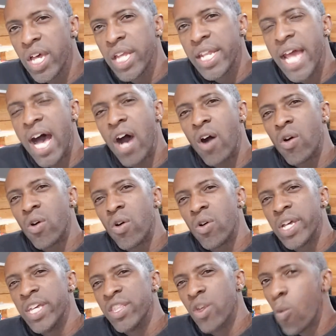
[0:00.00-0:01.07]
Now
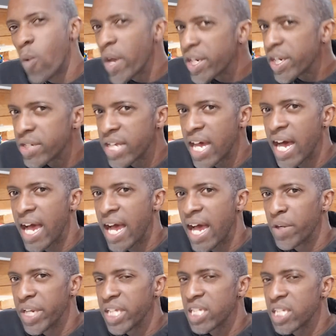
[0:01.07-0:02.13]
in the winter time
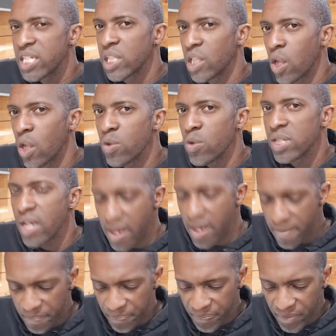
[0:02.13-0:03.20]
when it slows
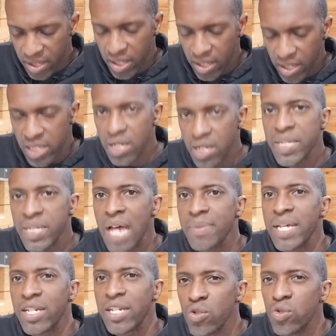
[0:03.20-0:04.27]
up, sometimes
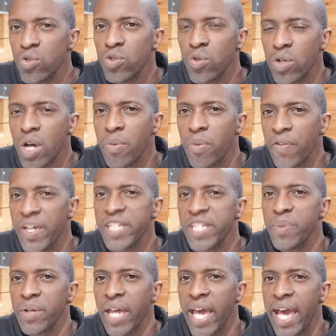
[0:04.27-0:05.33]
I do a couple
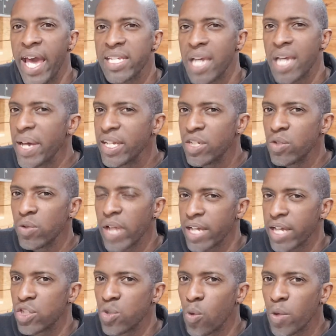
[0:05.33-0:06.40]
Facebook ads. I might do like a
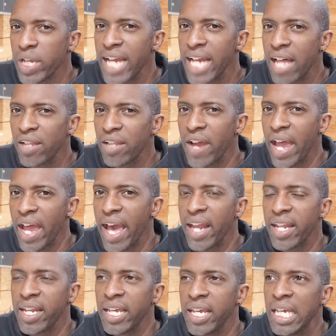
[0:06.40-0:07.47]
$20 ad
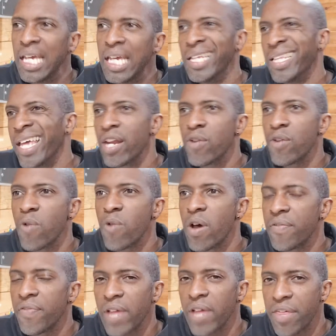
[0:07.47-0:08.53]
and let it run
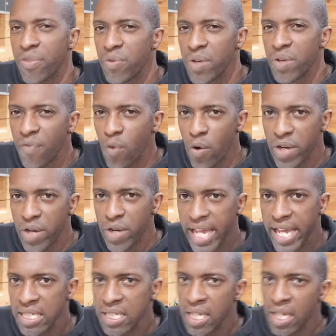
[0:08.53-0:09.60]
for like 3 or 4
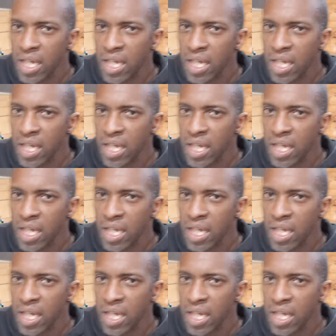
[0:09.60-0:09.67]
days.